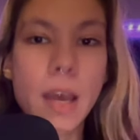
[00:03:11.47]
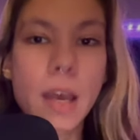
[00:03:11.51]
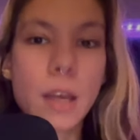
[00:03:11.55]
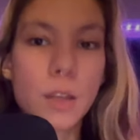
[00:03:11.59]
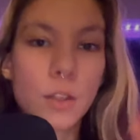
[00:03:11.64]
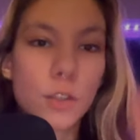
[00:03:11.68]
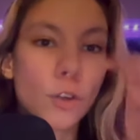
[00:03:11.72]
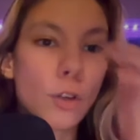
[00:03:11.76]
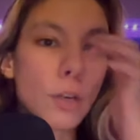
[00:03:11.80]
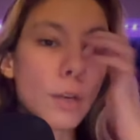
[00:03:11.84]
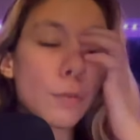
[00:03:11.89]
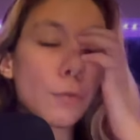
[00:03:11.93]

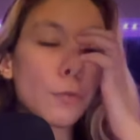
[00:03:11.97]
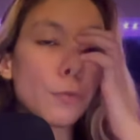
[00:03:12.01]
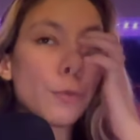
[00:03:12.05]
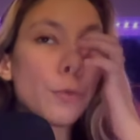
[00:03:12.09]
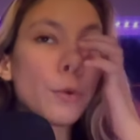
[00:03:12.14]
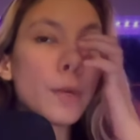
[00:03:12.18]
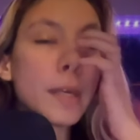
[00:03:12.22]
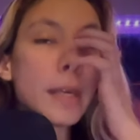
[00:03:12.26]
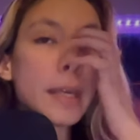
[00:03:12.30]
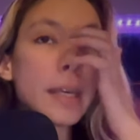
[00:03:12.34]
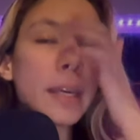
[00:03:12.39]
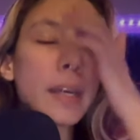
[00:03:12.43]
So if
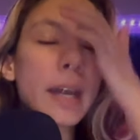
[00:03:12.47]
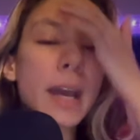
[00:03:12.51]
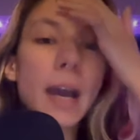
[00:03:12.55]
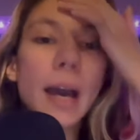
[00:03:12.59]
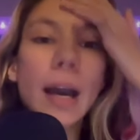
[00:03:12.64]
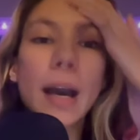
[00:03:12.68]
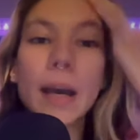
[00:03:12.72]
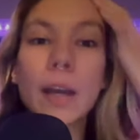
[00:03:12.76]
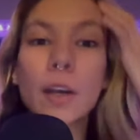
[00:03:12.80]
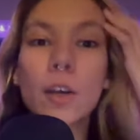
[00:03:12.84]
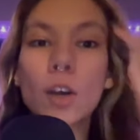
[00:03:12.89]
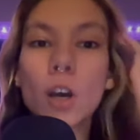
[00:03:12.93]
we
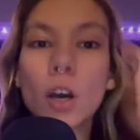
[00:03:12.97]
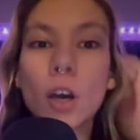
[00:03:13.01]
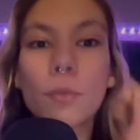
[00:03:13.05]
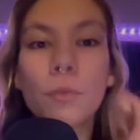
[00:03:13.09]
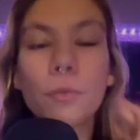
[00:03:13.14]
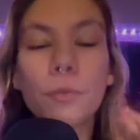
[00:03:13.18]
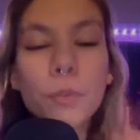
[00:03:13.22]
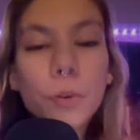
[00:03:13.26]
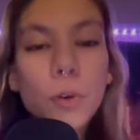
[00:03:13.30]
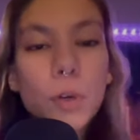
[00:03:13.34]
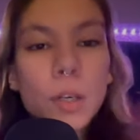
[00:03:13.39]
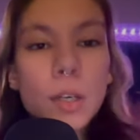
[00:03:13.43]
are not
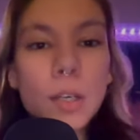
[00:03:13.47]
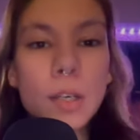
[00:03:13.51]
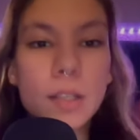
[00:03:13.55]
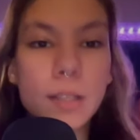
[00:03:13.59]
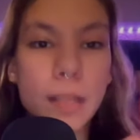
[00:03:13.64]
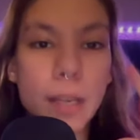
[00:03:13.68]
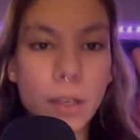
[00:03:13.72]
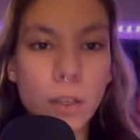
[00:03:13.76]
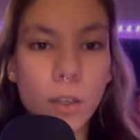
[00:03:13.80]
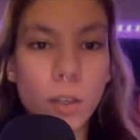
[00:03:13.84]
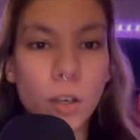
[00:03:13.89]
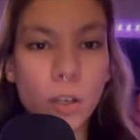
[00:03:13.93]
focused
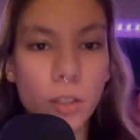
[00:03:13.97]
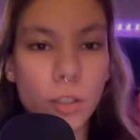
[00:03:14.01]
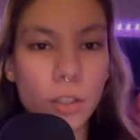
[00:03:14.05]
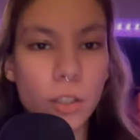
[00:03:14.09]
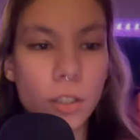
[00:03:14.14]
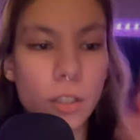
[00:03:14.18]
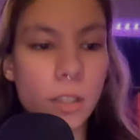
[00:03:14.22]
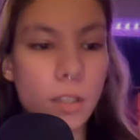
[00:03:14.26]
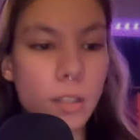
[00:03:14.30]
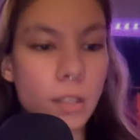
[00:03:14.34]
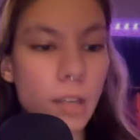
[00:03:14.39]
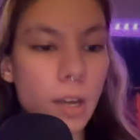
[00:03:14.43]
and
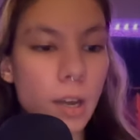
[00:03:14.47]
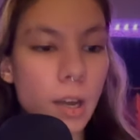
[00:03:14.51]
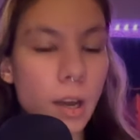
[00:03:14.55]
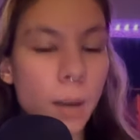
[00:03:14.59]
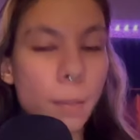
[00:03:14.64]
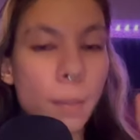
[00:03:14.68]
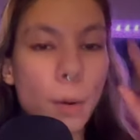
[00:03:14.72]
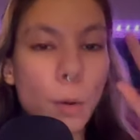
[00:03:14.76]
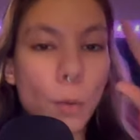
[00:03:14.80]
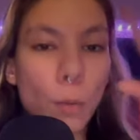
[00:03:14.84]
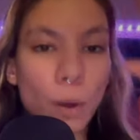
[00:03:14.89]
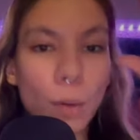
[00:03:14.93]
conscious
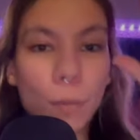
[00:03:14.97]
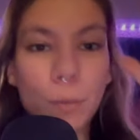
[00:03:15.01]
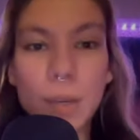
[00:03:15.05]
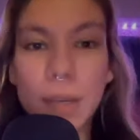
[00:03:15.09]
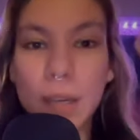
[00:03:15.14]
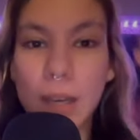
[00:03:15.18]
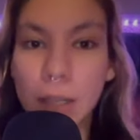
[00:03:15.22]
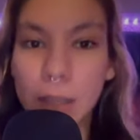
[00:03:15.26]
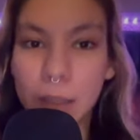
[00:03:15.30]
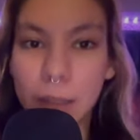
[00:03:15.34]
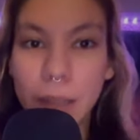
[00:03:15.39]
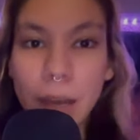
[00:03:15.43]
about what
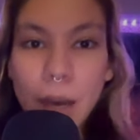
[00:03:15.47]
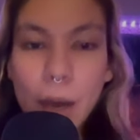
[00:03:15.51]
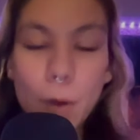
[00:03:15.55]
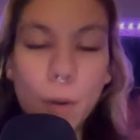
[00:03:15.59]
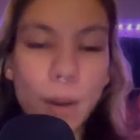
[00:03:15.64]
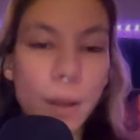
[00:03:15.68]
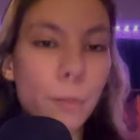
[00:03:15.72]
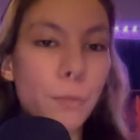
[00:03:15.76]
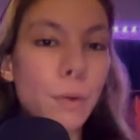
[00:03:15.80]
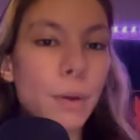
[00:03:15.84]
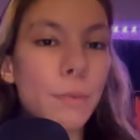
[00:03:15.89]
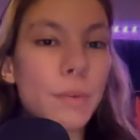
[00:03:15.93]
we allow
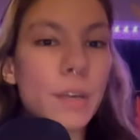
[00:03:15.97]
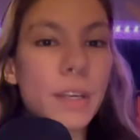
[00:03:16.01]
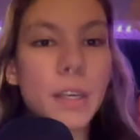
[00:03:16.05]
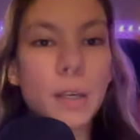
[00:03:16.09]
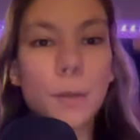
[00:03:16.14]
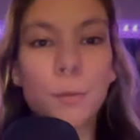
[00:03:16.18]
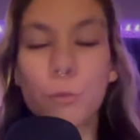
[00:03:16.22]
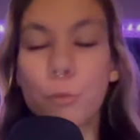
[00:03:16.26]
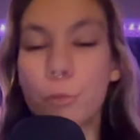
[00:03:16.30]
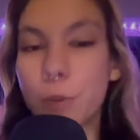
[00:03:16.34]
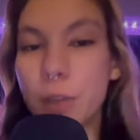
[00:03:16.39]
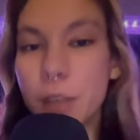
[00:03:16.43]
and what we
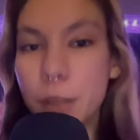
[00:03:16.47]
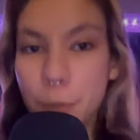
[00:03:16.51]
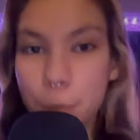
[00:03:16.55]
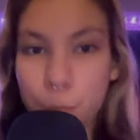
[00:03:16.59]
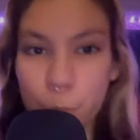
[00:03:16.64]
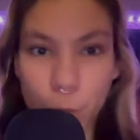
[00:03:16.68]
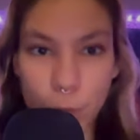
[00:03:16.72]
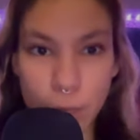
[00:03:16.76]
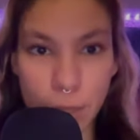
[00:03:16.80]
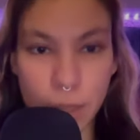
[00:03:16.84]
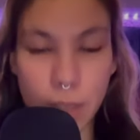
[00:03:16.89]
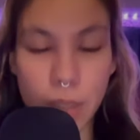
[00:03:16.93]
keep
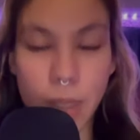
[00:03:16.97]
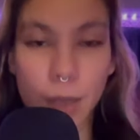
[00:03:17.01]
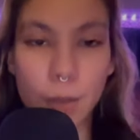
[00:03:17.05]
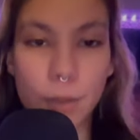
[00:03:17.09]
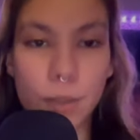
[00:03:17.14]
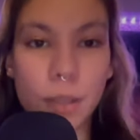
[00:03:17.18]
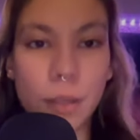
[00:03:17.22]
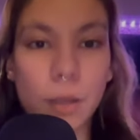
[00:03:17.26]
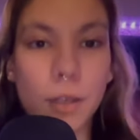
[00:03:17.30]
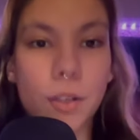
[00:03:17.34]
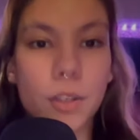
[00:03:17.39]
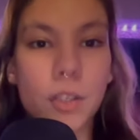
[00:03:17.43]
re-impressing our
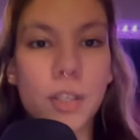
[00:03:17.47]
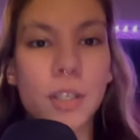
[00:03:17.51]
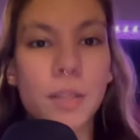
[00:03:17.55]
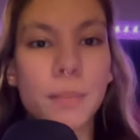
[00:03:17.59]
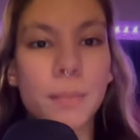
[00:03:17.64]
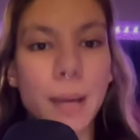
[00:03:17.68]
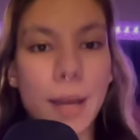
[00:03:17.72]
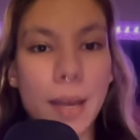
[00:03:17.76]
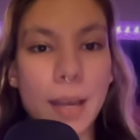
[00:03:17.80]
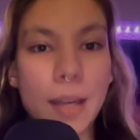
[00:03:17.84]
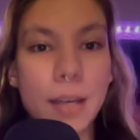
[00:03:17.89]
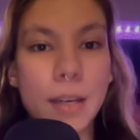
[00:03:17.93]
subconscious
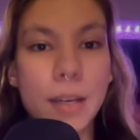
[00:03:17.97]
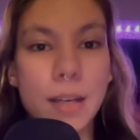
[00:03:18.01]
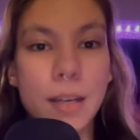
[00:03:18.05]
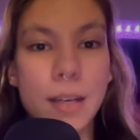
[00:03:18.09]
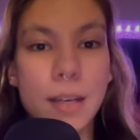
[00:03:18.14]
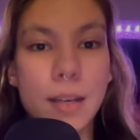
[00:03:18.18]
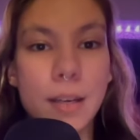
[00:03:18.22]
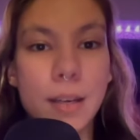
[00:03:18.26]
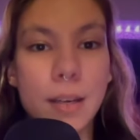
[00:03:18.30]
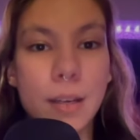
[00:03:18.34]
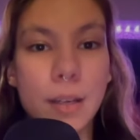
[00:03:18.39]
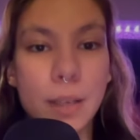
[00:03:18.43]
mind,
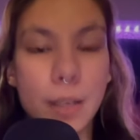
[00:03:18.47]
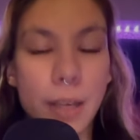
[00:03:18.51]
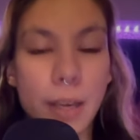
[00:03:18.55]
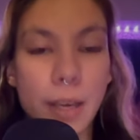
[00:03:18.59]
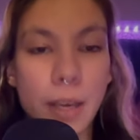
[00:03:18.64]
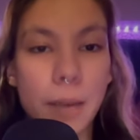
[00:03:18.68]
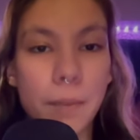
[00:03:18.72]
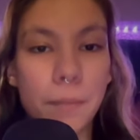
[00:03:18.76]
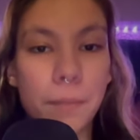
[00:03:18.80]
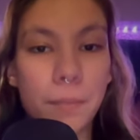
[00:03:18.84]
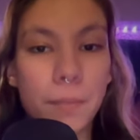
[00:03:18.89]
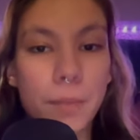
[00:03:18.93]

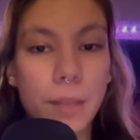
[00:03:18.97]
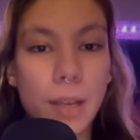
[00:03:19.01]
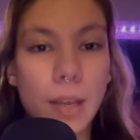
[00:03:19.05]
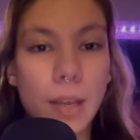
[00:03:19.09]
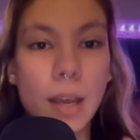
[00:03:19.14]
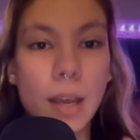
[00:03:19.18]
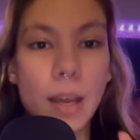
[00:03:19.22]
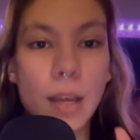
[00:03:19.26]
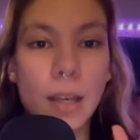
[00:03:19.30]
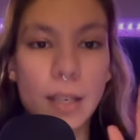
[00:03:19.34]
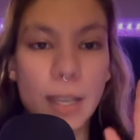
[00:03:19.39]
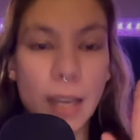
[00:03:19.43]
okay,
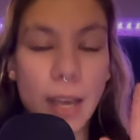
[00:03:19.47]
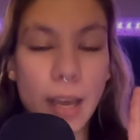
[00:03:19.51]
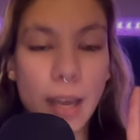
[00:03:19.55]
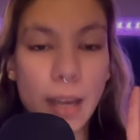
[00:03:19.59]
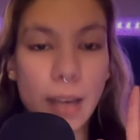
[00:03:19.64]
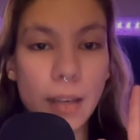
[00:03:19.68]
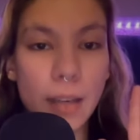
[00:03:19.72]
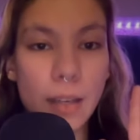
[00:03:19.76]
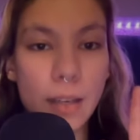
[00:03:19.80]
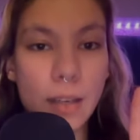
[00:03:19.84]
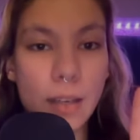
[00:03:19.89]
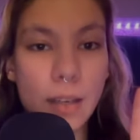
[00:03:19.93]

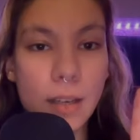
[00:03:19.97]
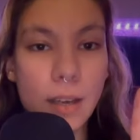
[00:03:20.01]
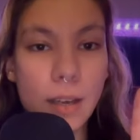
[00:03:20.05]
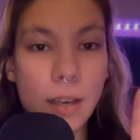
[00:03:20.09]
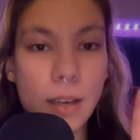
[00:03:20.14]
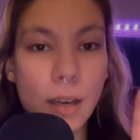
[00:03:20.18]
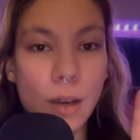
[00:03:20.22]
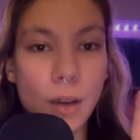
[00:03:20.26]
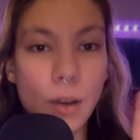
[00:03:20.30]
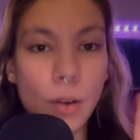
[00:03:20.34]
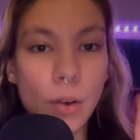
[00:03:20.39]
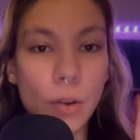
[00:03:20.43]
then
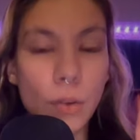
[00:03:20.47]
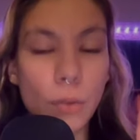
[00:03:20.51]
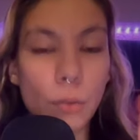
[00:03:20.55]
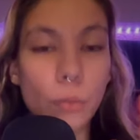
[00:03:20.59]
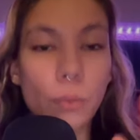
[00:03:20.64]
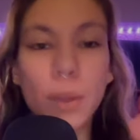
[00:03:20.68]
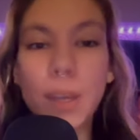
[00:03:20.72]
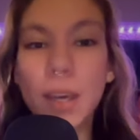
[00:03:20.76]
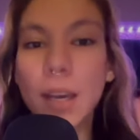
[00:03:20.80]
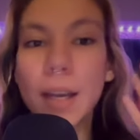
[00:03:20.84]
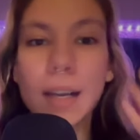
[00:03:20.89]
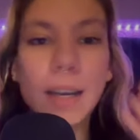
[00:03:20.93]

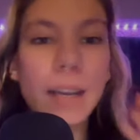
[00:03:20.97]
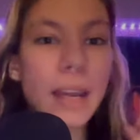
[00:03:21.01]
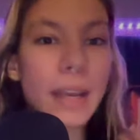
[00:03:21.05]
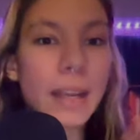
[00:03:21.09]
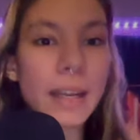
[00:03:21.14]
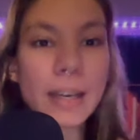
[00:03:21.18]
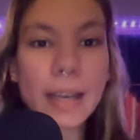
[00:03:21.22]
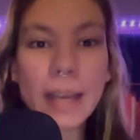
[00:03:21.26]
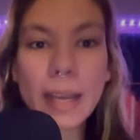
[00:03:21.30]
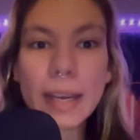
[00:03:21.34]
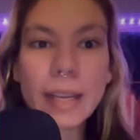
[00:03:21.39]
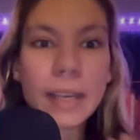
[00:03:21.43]
we are like
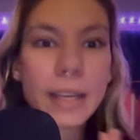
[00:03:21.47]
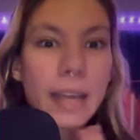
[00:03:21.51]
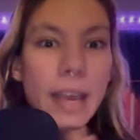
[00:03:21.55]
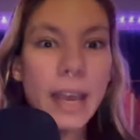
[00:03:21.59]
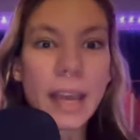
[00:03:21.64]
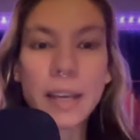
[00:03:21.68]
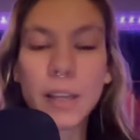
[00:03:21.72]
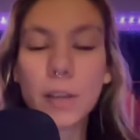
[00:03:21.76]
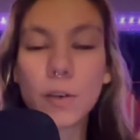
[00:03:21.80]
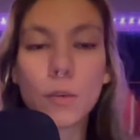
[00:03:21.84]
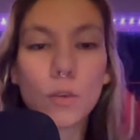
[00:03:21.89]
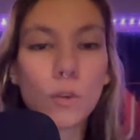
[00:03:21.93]
letting
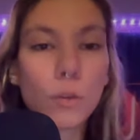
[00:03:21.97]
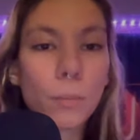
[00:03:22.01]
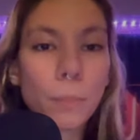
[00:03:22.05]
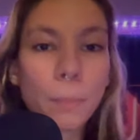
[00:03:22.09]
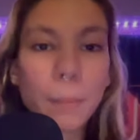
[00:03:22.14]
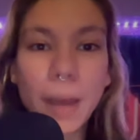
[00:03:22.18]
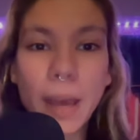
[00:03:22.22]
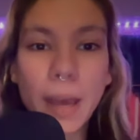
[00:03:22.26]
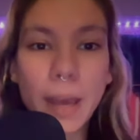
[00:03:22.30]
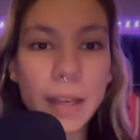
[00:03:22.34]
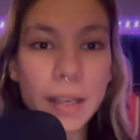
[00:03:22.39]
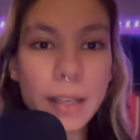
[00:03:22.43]
any old
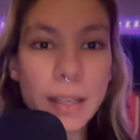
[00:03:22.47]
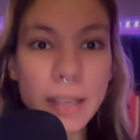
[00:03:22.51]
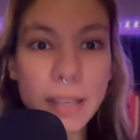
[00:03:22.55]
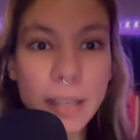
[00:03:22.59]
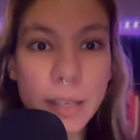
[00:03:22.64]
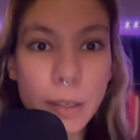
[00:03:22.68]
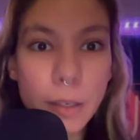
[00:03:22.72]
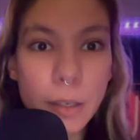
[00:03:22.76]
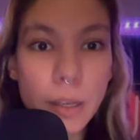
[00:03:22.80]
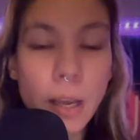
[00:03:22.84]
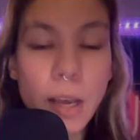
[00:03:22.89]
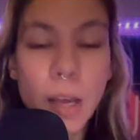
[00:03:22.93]
man
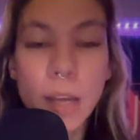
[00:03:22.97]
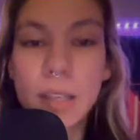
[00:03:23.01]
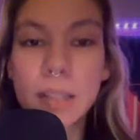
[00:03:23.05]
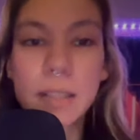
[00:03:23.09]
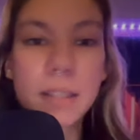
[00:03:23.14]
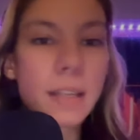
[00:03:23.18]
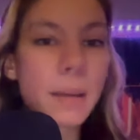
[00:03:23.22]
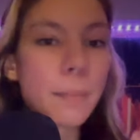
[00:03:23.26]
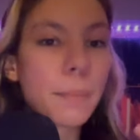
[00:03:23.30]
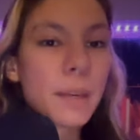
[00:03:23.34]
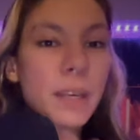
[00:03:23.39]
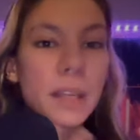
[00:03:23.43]
in,
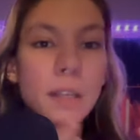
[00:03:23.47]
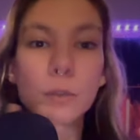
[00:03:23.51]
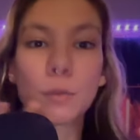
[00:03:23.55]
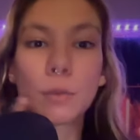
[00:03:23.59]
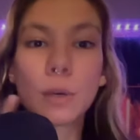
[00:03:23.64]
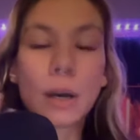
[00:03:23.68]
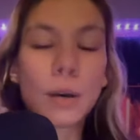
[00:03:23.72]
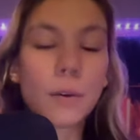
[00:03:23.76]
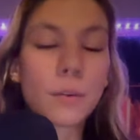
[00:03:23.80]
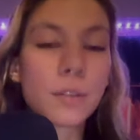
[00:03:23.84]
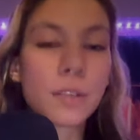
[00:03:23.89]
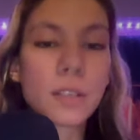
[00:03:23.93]
stepping into
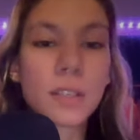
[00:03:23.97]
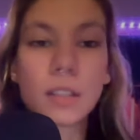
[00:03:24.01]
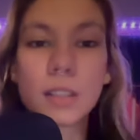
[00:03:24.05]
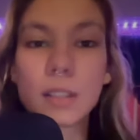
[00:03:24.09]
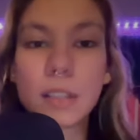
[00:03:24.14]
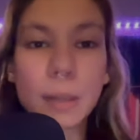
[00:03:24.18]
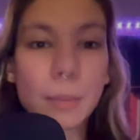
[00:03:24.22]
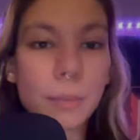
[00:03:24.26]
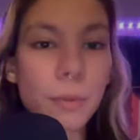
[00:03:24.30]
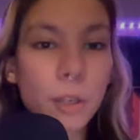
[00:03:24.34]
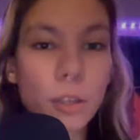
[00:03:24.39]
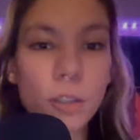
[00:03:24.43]
our
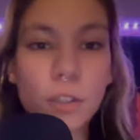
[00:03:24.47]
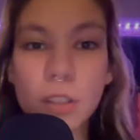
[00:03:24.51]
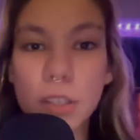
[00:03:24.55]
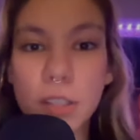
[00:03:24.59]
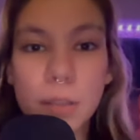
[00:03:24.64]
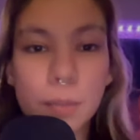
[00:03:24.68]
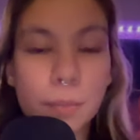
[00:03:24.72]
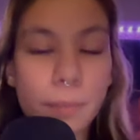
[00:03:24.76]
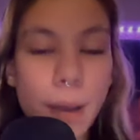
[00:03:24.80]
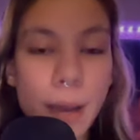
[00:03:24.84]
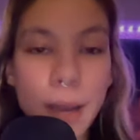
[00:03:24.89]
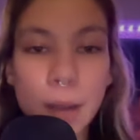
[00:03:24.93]

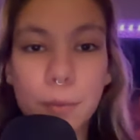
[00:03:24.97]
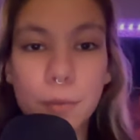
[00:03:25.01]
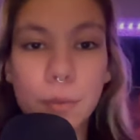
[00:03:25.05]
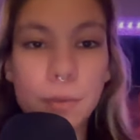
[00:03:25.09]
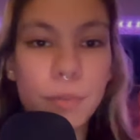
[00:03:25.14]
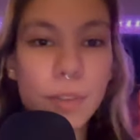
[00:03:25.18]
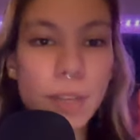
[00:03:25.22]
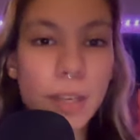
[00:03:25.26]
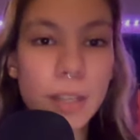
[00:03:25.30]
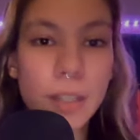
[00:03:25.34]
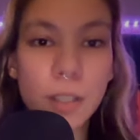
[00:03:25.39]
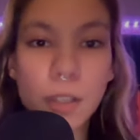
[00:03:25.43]
subconscious mind
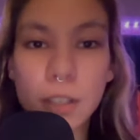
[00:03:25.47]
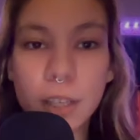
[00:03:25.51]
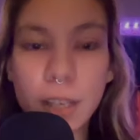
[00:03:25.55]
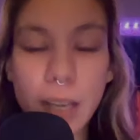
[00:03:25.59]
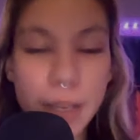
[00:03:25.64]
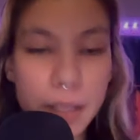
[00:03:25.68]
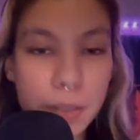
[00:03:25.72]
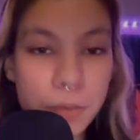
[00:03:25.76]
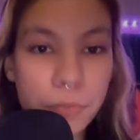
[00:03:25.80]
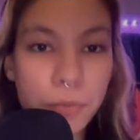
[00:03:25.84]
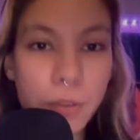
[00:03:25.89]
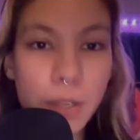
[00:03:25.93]
with their dirty
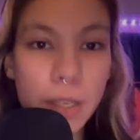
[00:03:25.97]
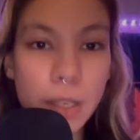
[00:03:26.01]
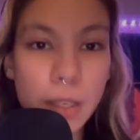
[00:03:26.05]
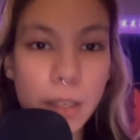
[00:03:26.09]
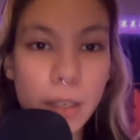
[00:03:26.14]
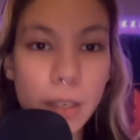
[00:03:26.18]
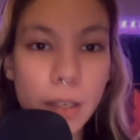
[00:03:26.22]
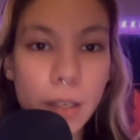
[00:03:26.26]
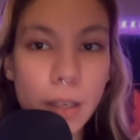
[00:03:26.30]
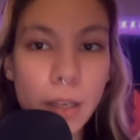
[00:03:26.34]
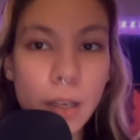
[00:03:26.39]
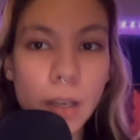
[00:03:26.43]
ass
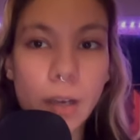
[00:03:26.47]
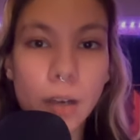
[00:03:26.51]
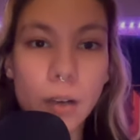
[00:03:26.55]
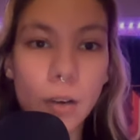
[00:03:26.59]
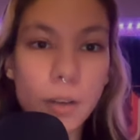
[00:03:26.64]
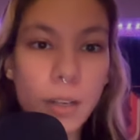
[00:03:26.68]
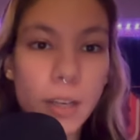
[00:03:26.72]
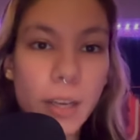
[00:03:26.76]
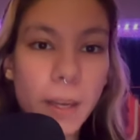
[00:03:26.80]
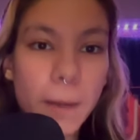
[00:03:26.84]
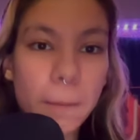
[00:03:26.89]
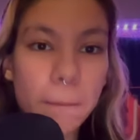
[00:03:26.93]
feet,
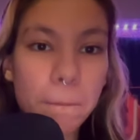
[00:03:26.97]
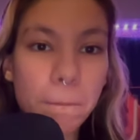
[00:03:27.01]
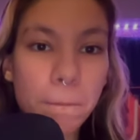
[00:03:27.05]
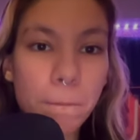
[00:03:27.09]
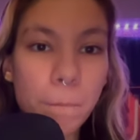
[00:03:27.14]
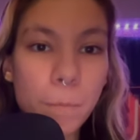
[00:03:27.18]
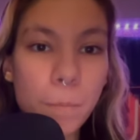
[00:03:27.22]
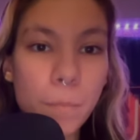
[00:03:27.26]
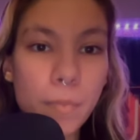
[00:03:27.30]
okay?